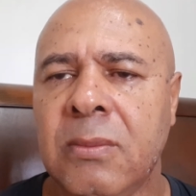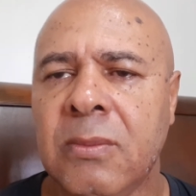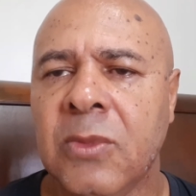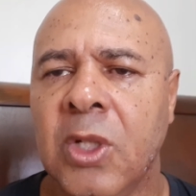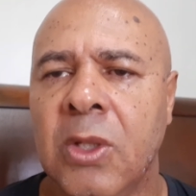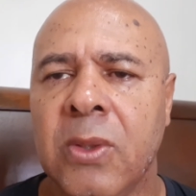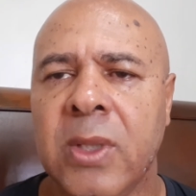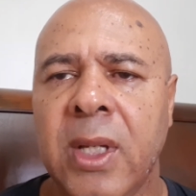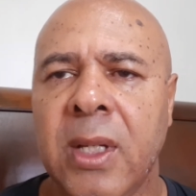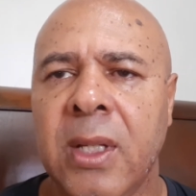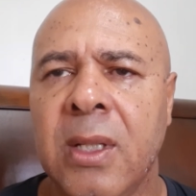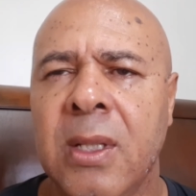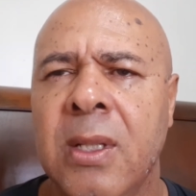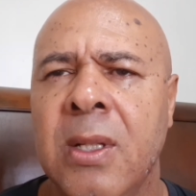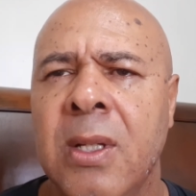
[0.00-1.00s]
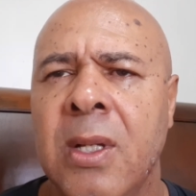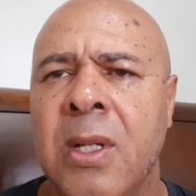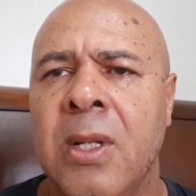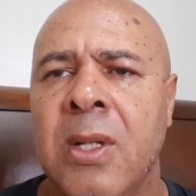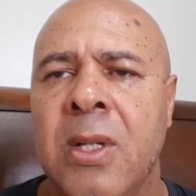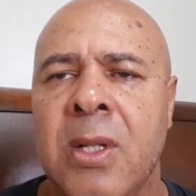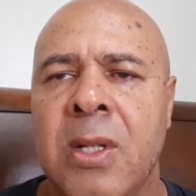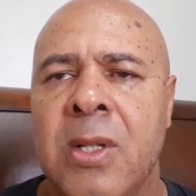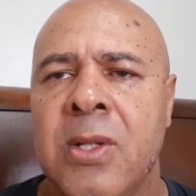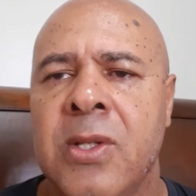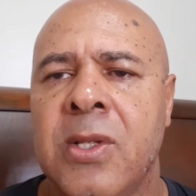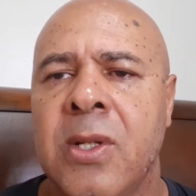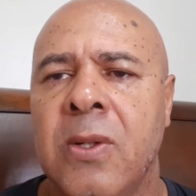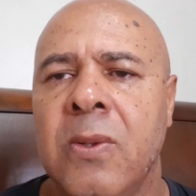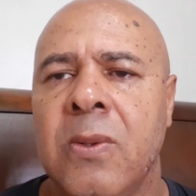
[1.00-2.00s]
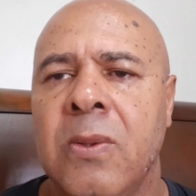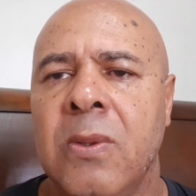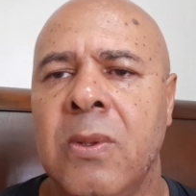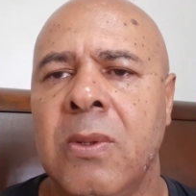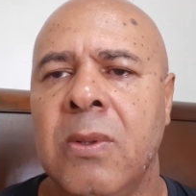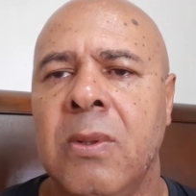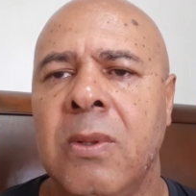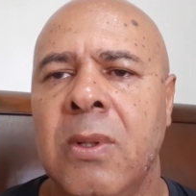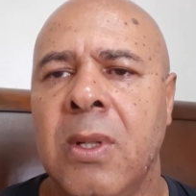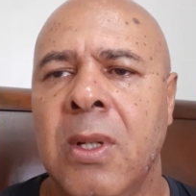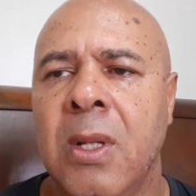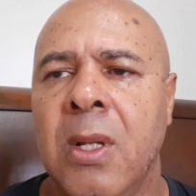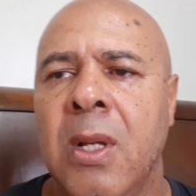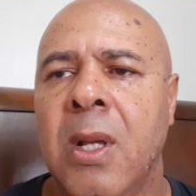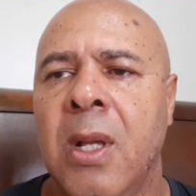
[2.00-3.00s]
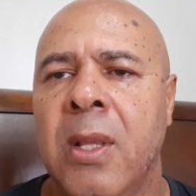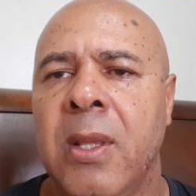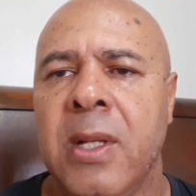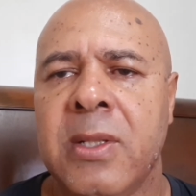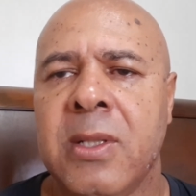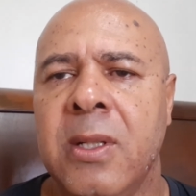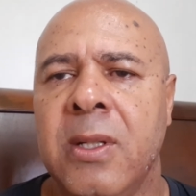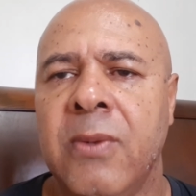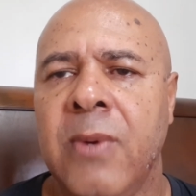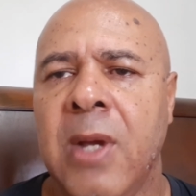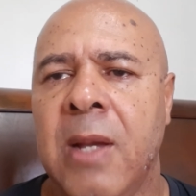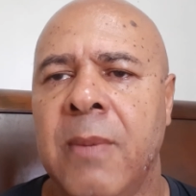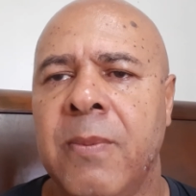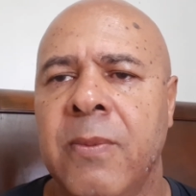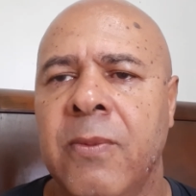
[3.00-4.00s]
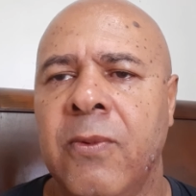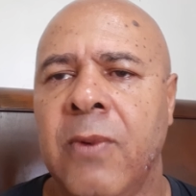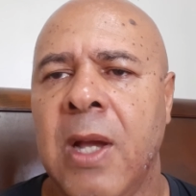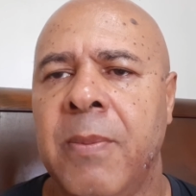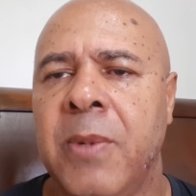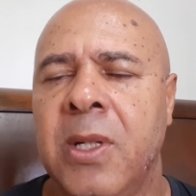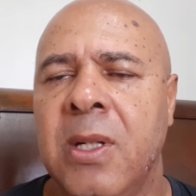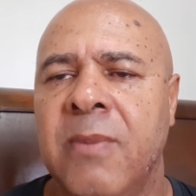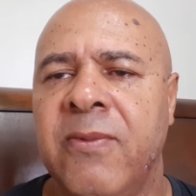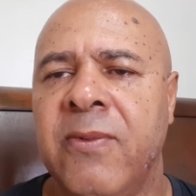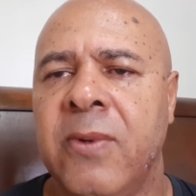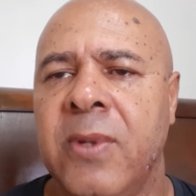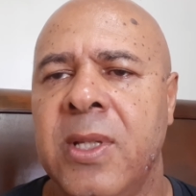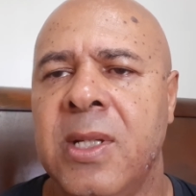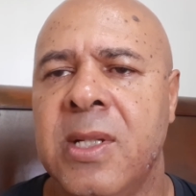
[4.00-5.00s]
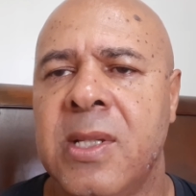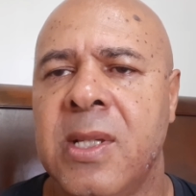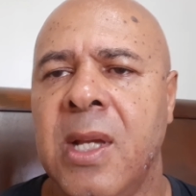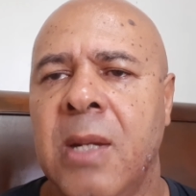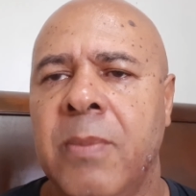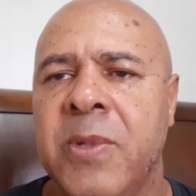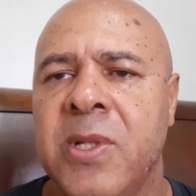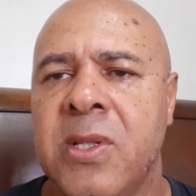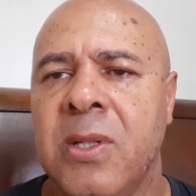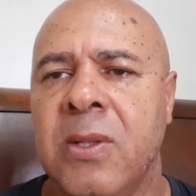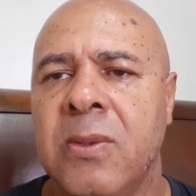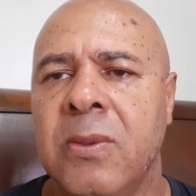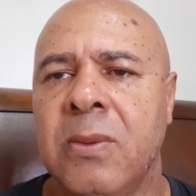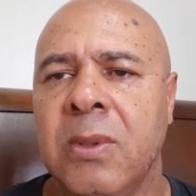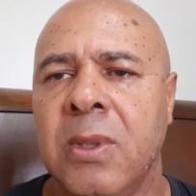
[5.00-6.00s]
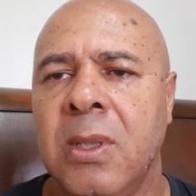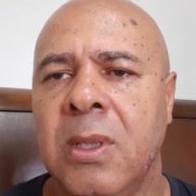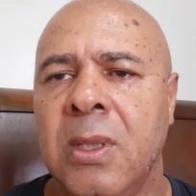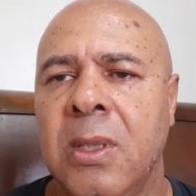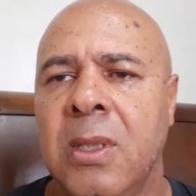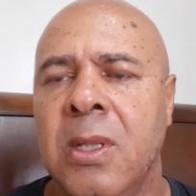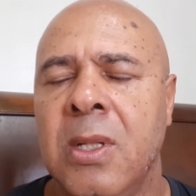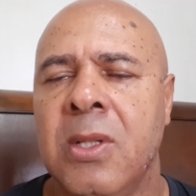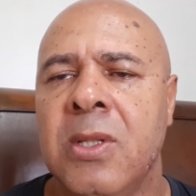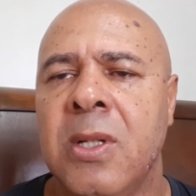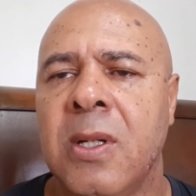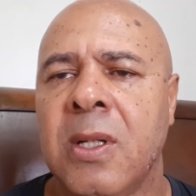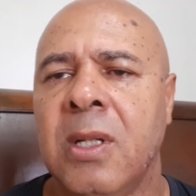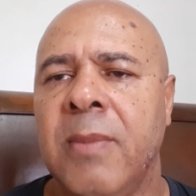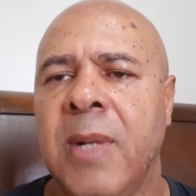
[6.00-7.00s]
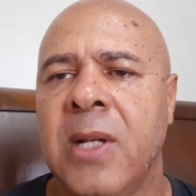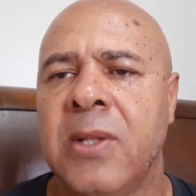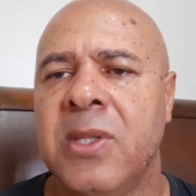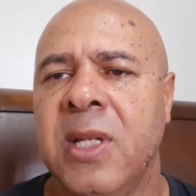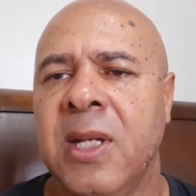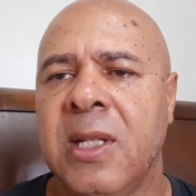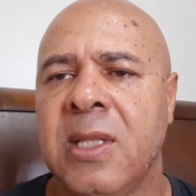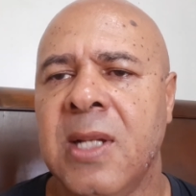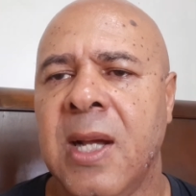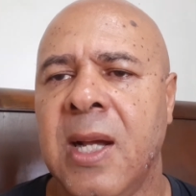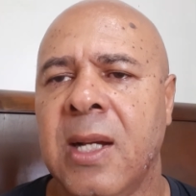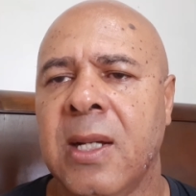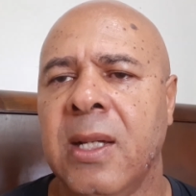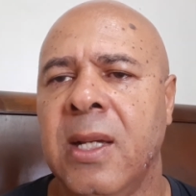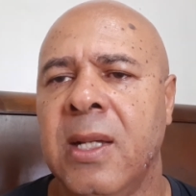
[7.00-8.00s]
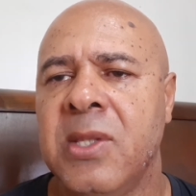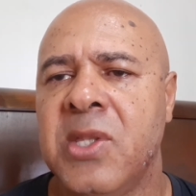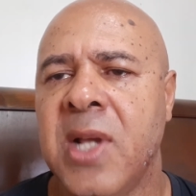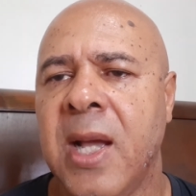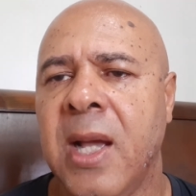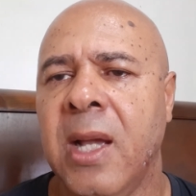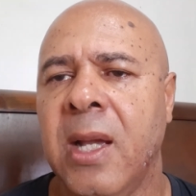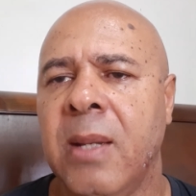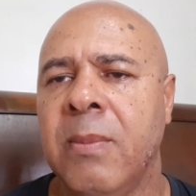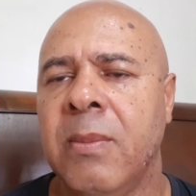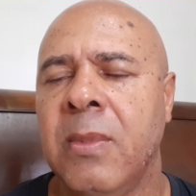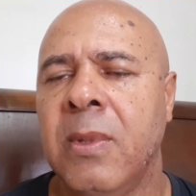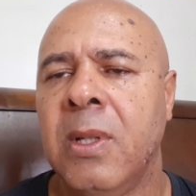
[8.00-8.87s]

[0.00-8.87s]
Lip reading: Okay, so that's going to wrap it up for this episode, talking about TIK-TOK and time.